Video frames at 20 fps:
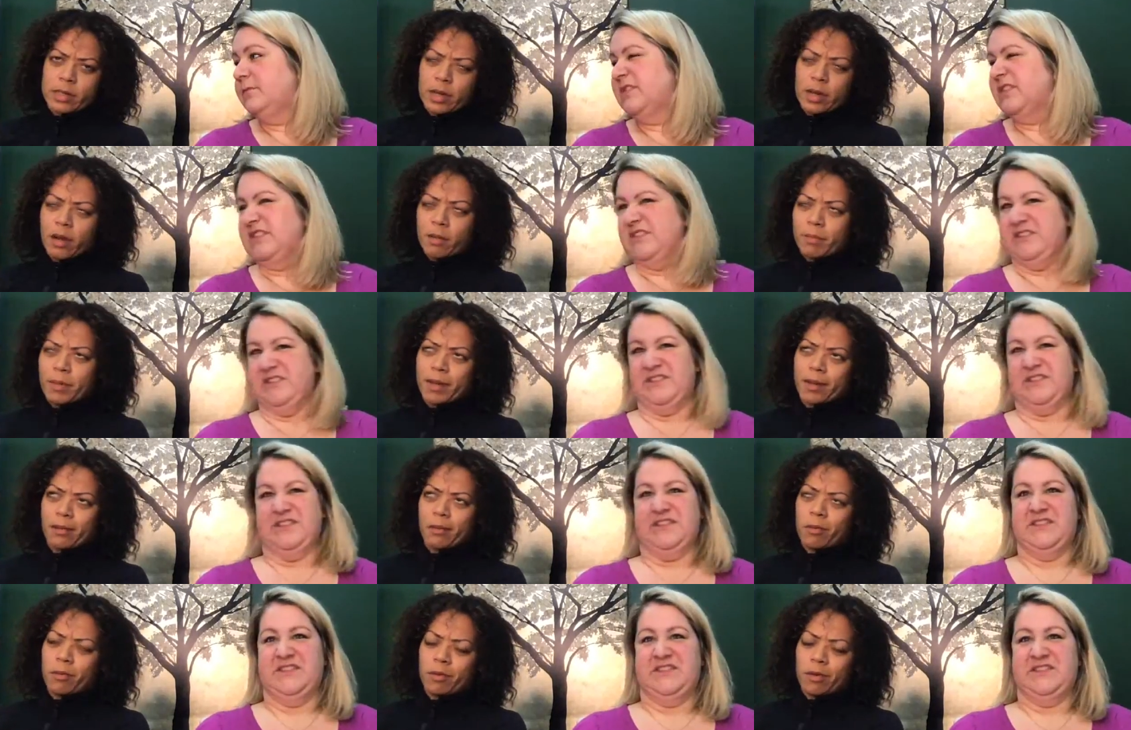Speaker 1: I'm like,
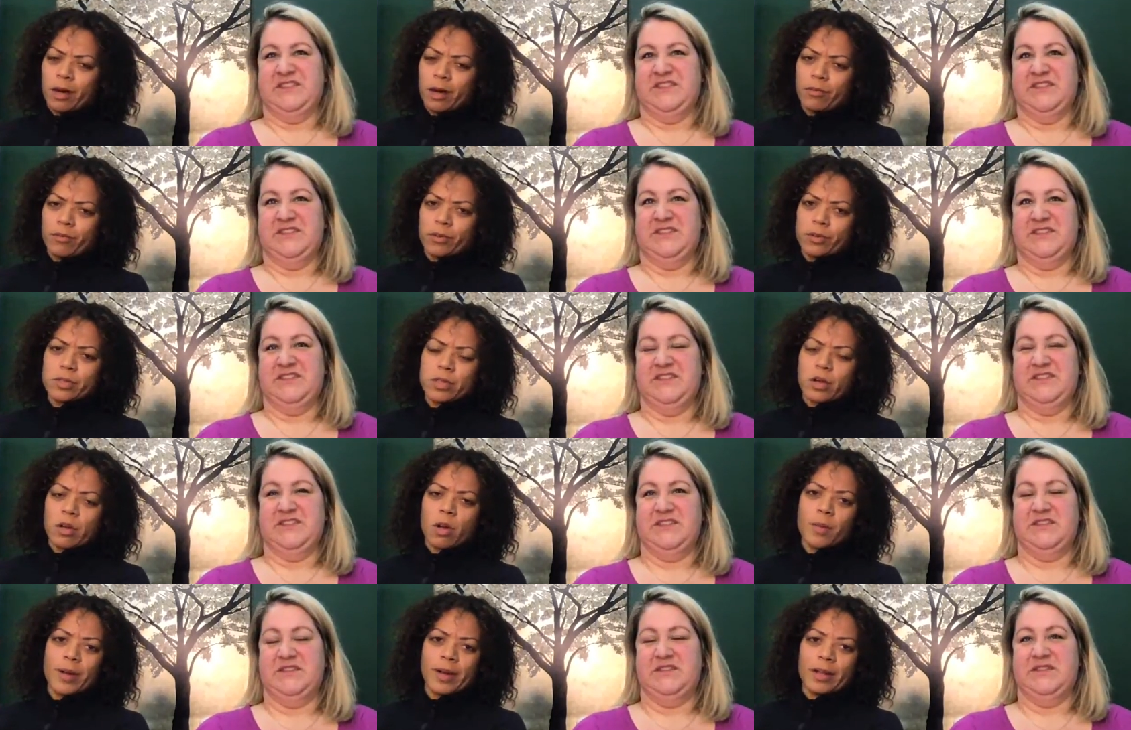whatever. So I call
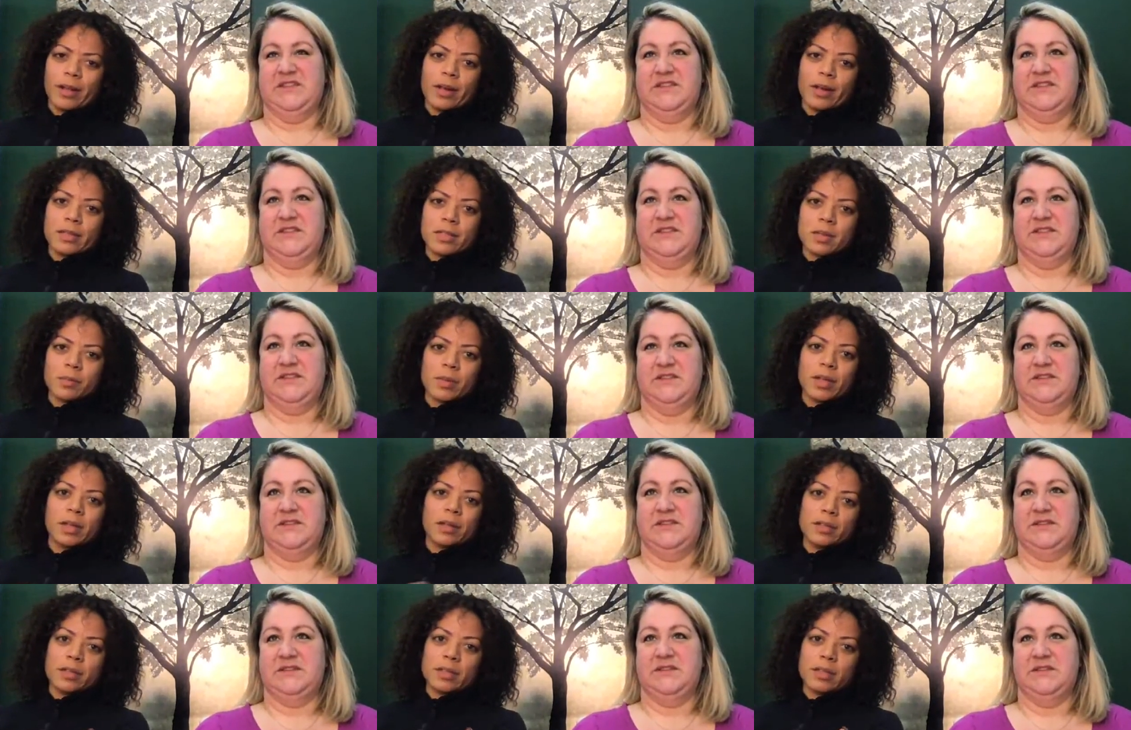my clients. I'm like,
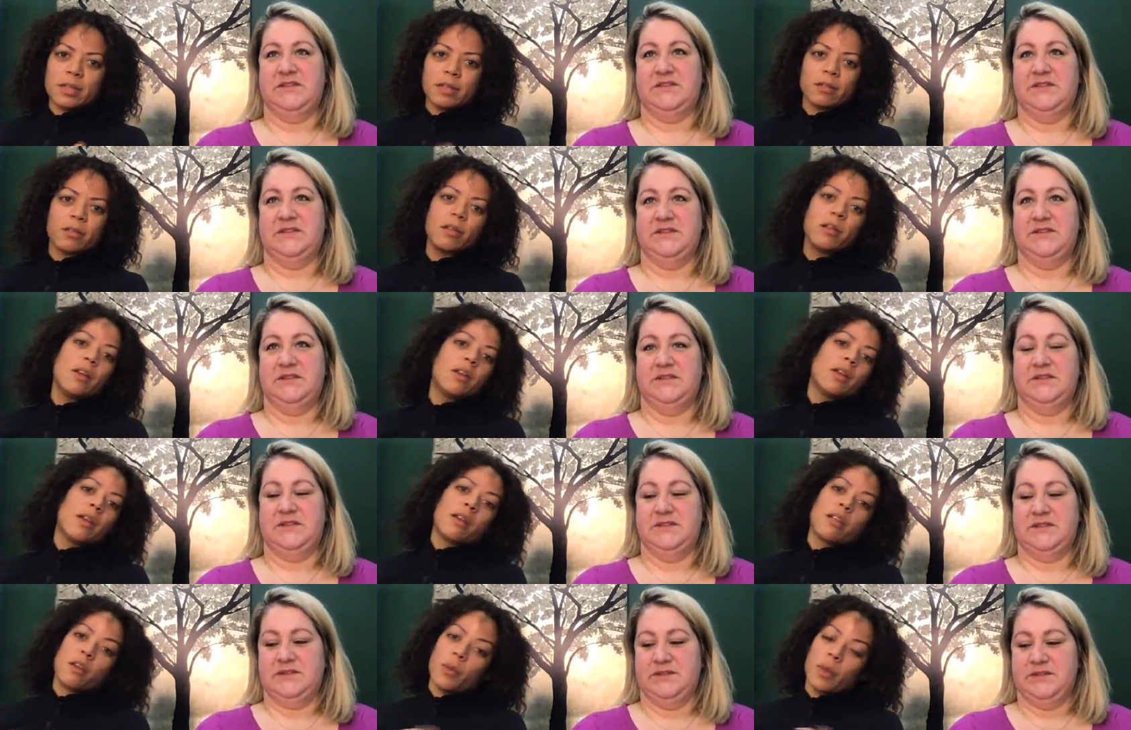listen,
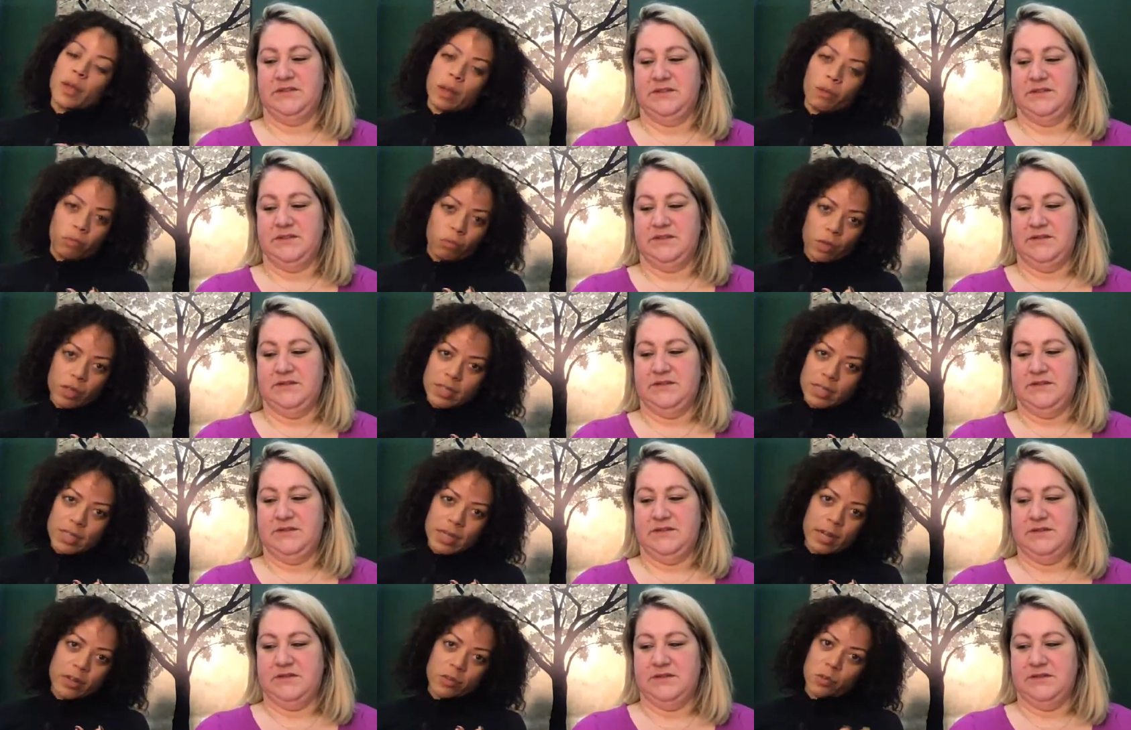either we can
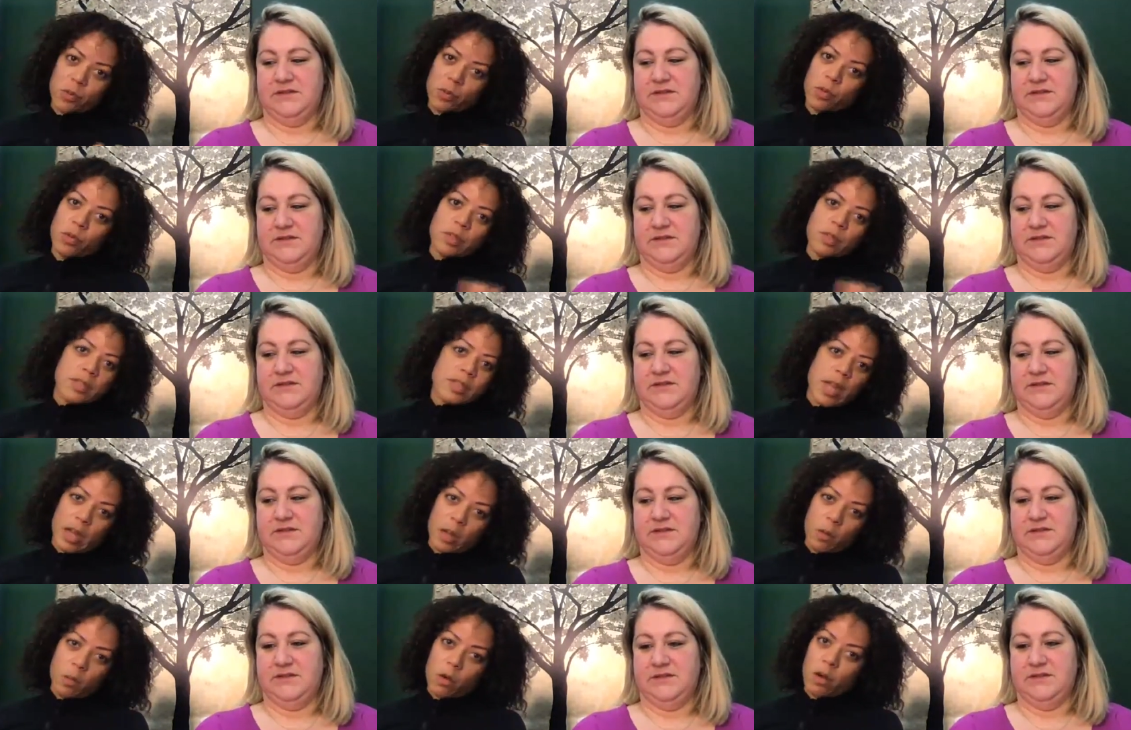reschedule the
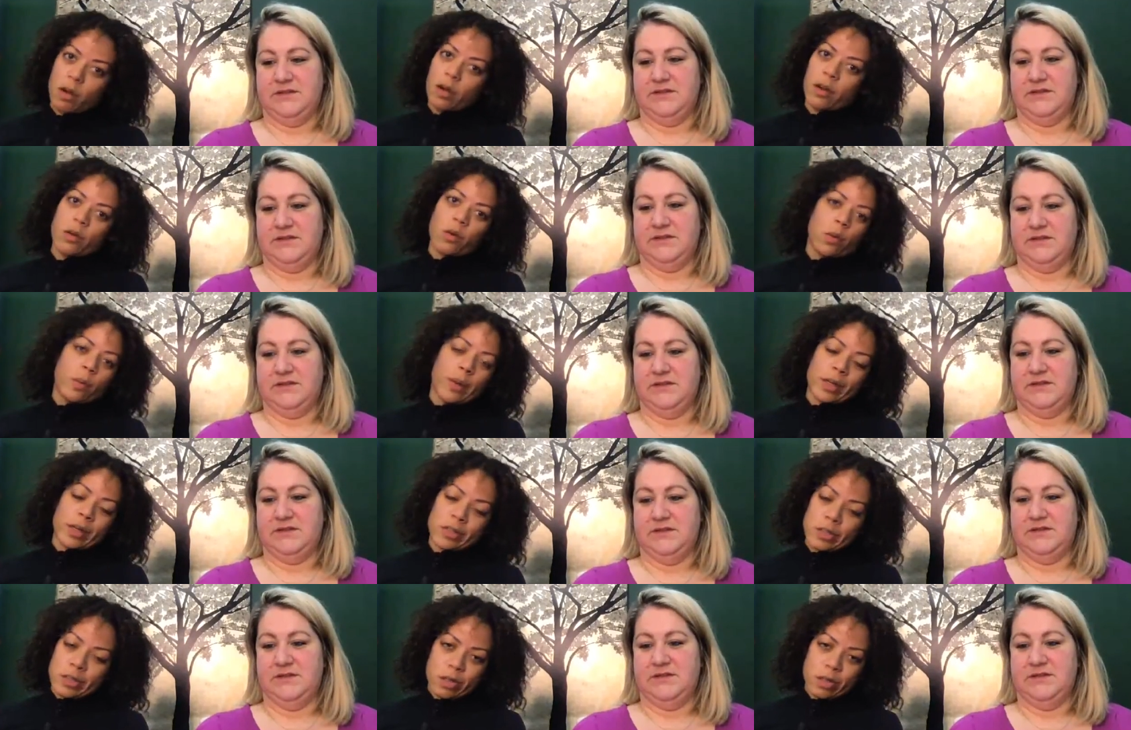second one or we can
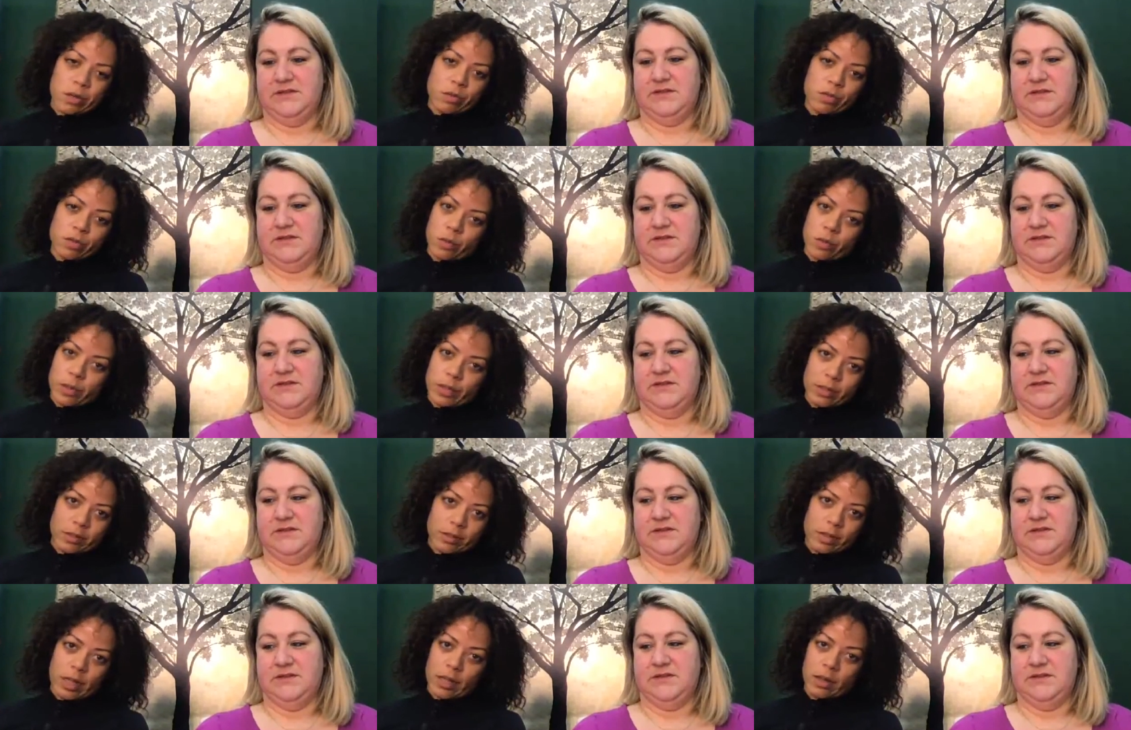just go to it and
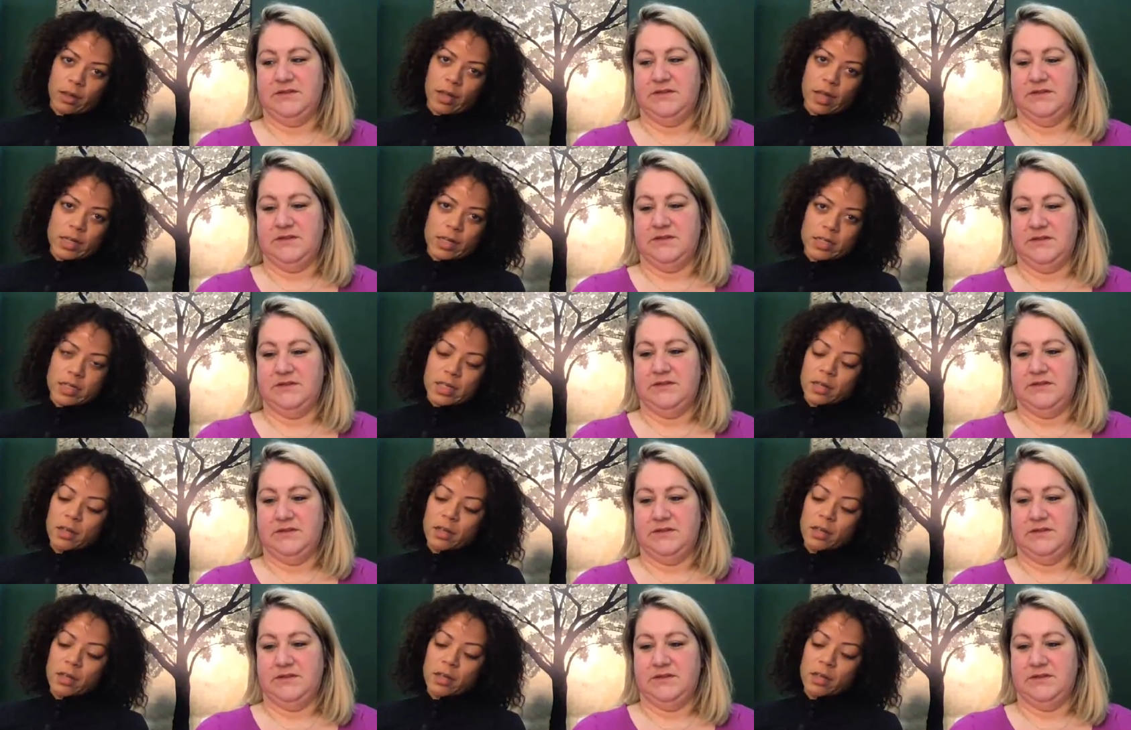like get it done.